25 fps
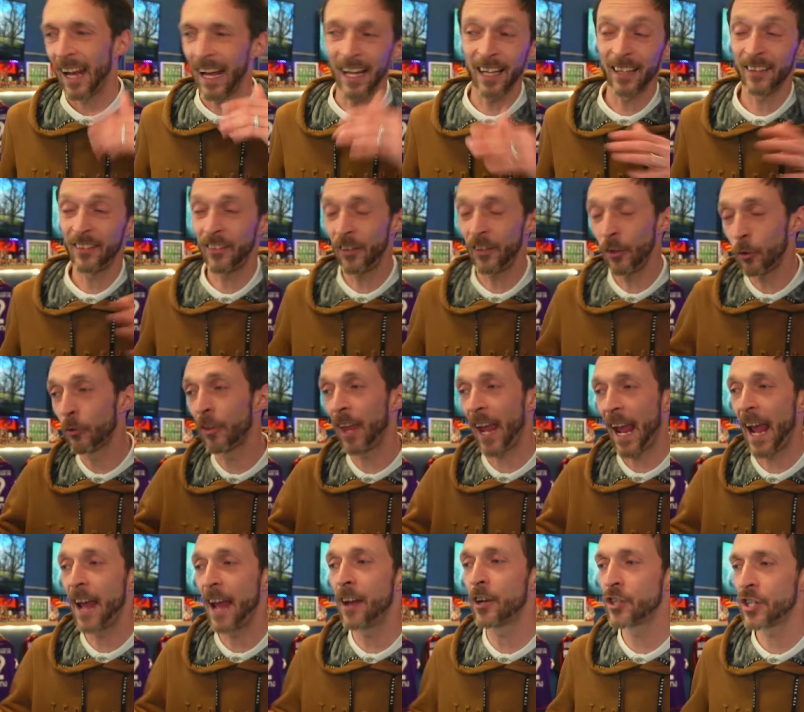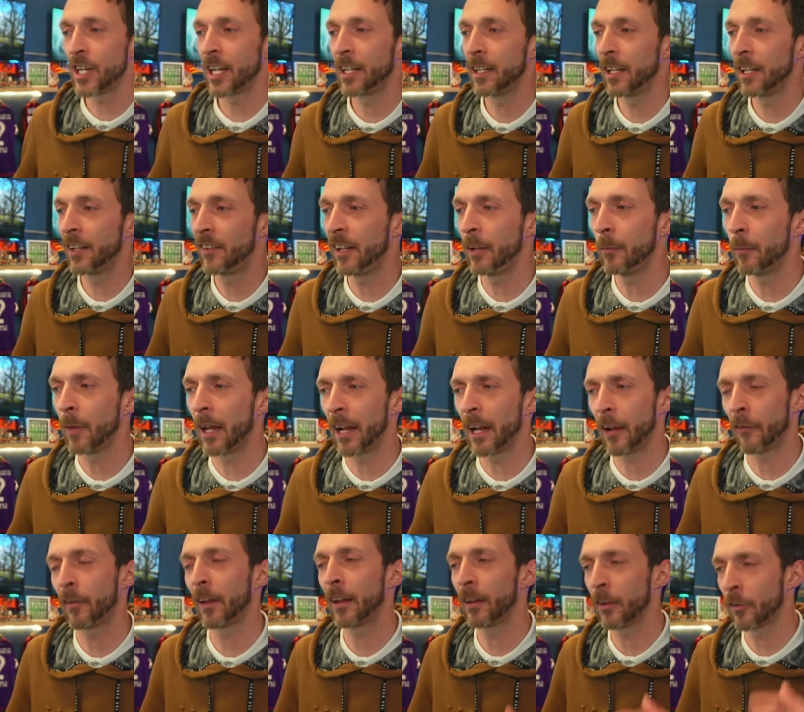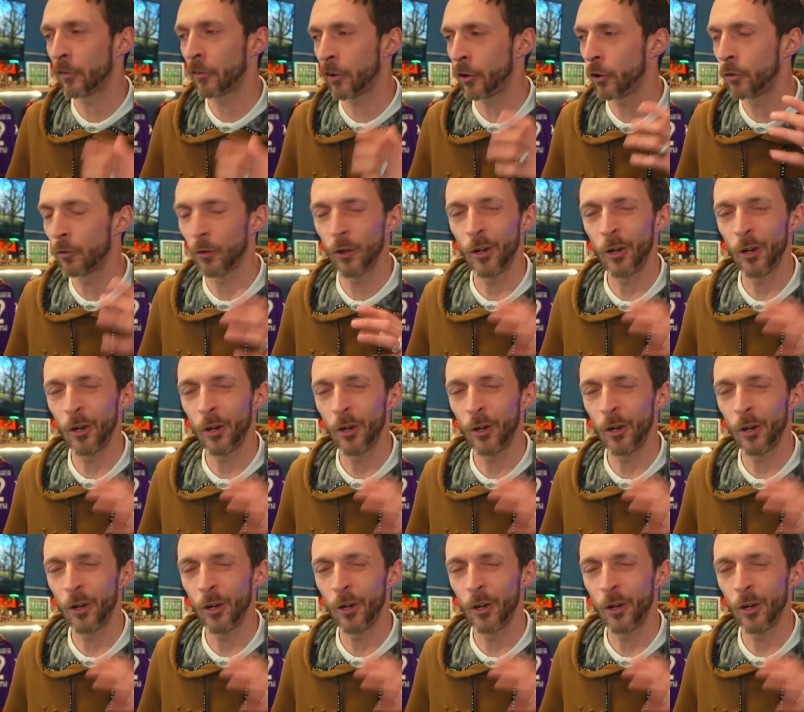and, you know, the energy in the team. And I think there's a,